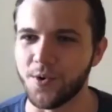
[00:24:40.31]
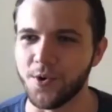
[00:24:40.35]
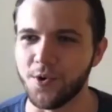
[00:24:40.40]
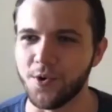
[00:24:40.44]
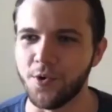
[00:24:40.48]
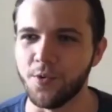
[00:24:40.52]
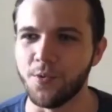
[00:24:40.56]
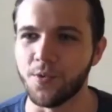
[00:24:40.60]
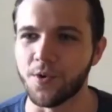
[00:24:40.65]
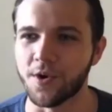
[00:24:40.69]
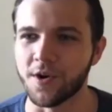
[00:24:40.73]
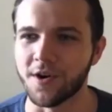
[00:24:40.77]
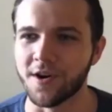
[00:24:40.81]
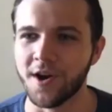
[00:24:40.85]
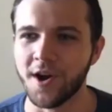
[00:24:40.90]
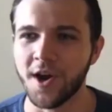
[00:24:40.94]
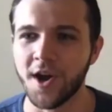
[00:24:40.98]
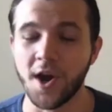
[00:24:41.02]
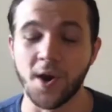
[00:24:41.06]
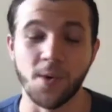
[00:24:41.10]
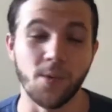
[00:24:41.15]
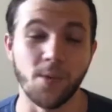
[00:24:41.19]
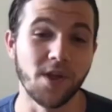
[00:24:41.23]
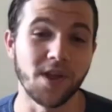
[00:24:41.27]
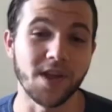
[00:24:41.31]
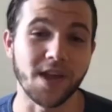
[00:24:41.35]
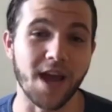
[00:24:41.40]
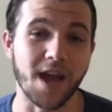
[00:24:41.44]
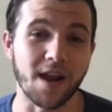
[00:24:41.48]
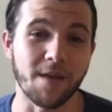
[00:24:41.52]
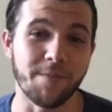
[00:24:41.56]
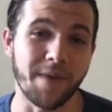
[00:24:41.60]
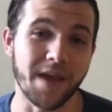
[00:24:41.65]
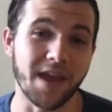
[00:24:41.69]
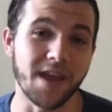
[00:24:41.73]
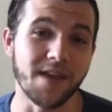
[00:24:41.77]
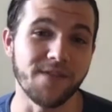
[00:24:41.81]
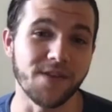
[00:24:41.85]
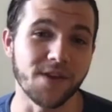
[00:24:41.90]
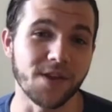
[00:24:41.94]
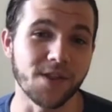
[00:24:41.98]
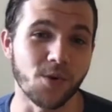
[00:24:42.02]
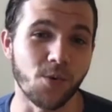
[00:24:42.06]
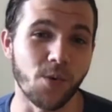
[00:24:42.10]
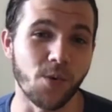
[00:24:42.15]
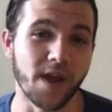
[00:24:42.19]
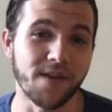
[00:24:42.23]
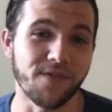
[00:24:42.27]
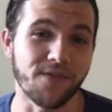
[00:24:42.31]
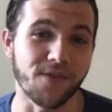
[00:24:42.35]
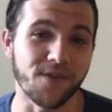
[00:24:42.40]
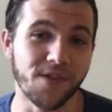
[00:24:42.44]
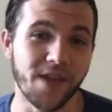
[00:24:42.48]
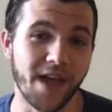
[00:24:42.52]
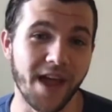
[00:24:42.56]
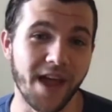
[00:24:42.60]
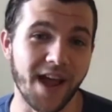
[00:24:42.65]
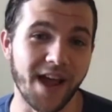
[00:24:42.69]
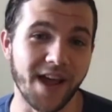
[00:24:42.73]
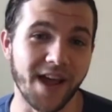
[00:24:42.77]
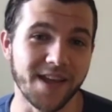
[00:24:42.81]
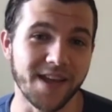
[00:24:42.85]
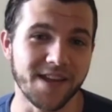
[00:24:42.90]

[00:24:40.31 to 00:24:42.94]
who were really kind of paving the way for that